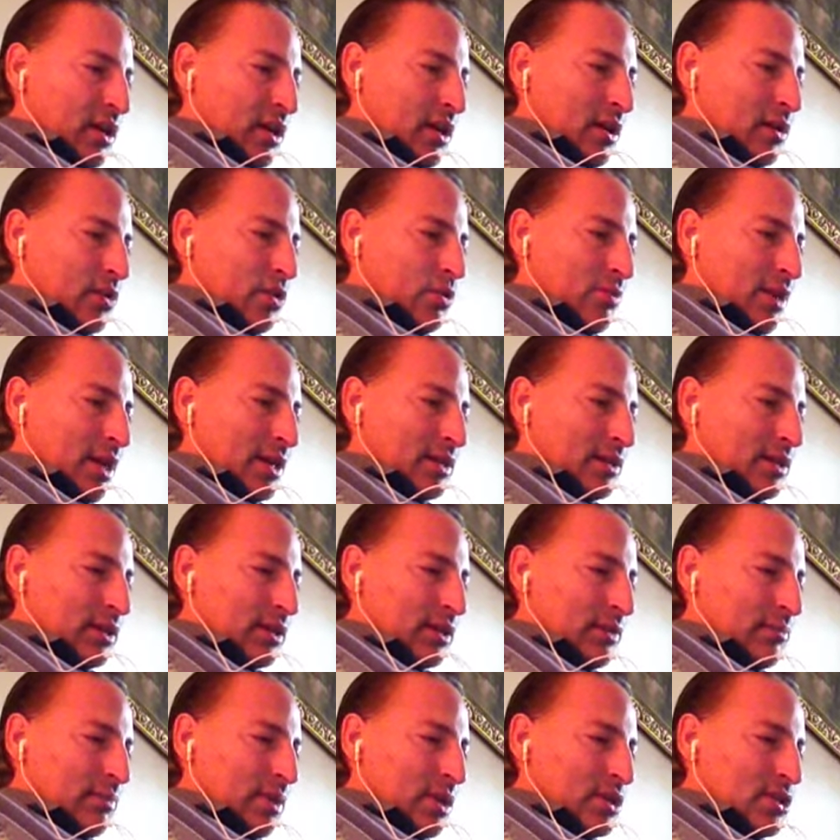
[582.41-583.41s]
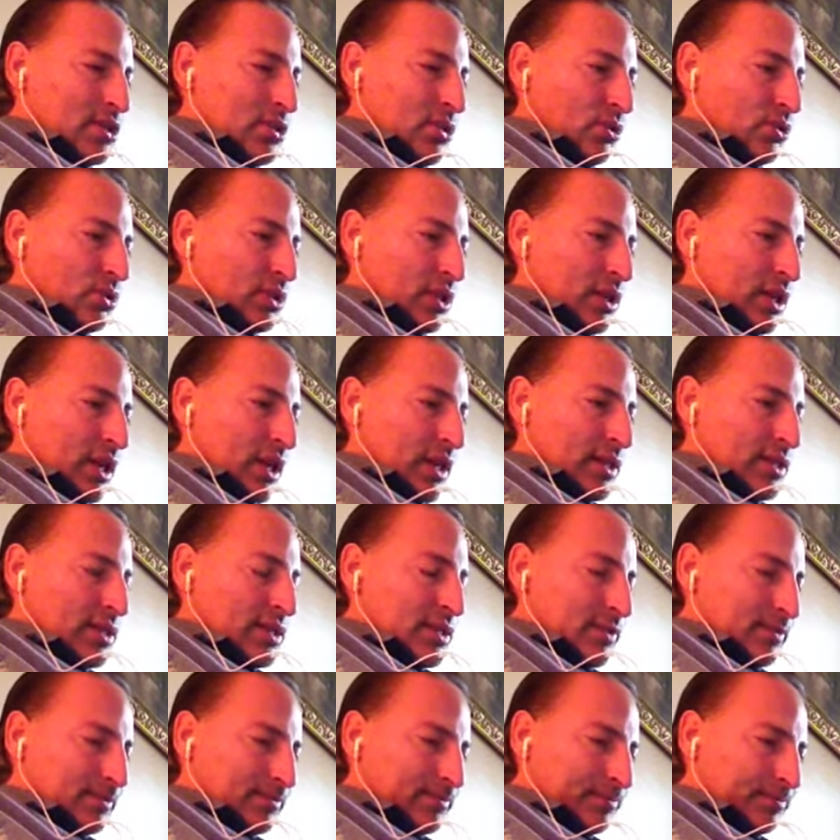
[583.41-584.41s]
in whom my soul
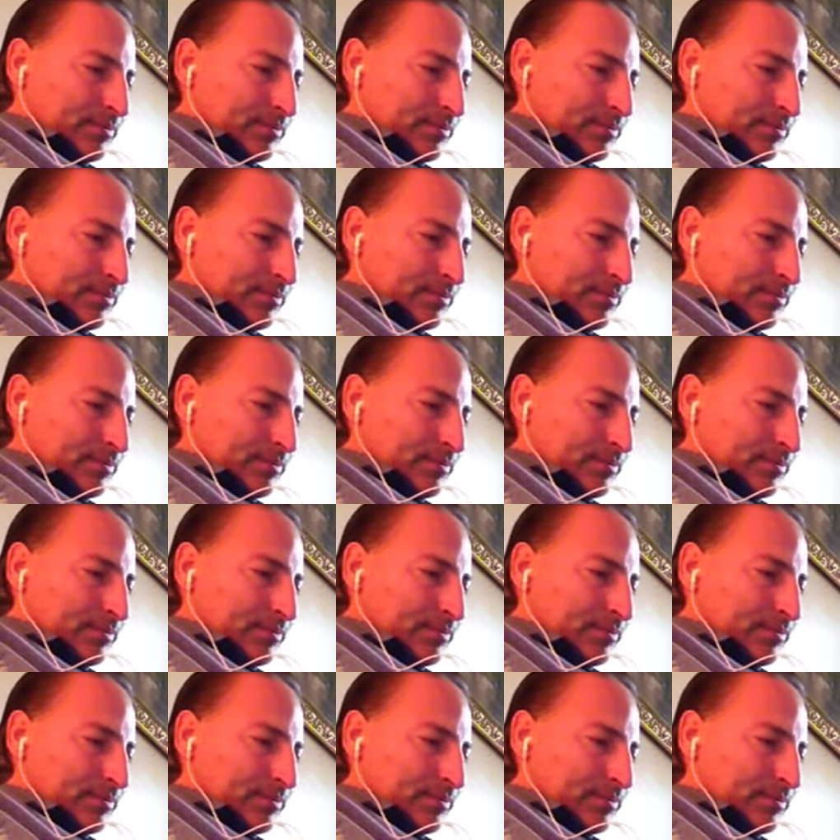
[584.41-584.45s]
delights.